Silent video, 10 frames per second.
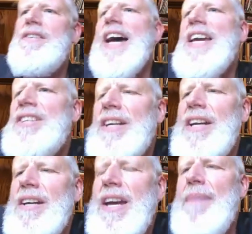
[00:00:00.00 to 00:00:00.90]
Data
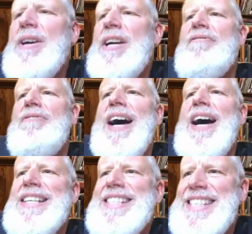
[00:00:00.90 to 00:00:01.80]
coming
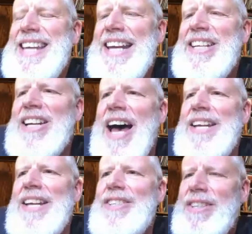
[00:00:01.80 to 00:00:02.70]
via
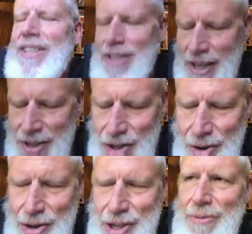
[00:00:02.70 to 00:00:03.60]
satellite is
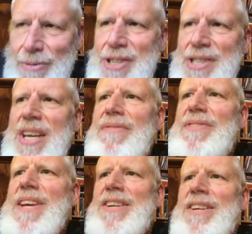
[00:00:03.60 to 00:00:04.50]
usually
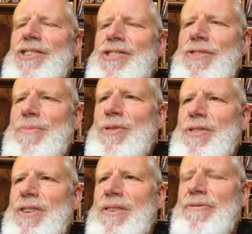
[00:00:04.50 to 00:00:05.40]
received and
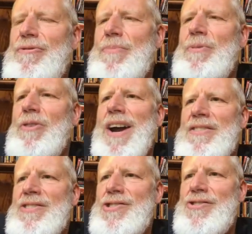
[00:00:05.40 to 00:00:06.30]
distributed from
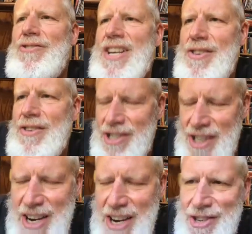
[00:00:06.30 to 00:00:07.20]
ground
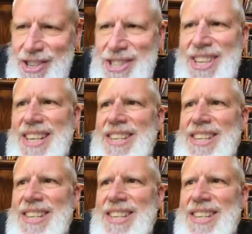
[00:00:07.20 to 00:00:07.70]
stations